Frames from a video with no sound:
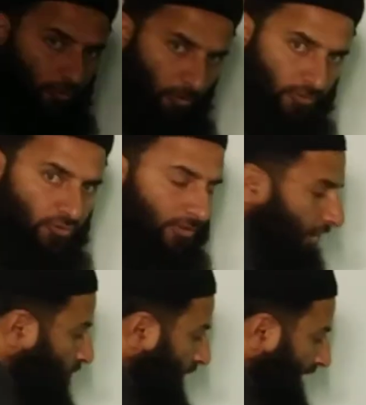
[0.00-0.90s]
also
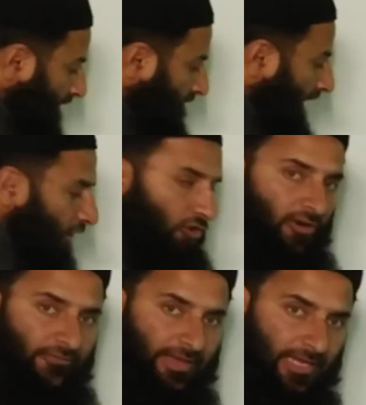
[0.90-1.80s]
calculate the value
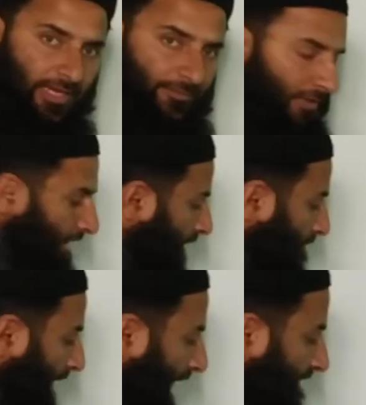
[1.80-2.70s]
of m
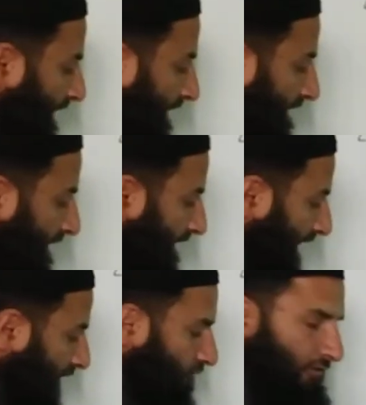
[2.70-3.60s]
by taking the
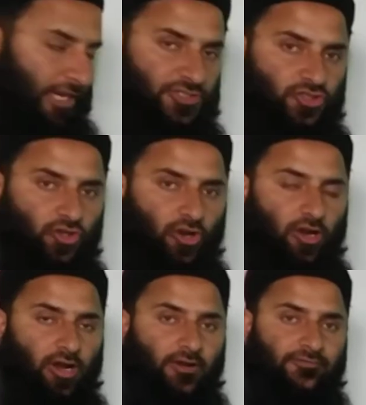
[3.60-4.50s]
negative ratio
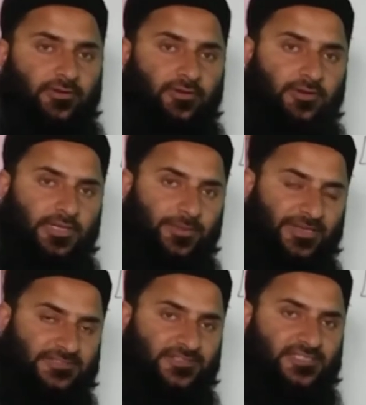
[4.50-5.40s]
of
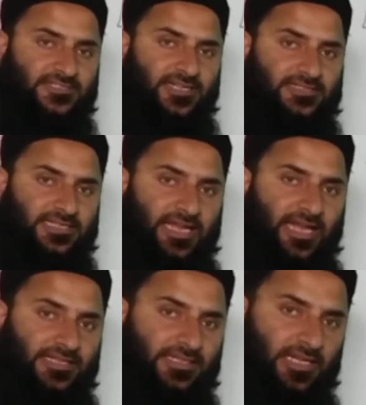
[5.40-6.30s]
image distance
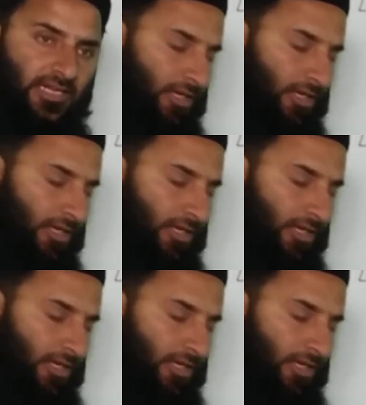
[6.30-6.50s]
and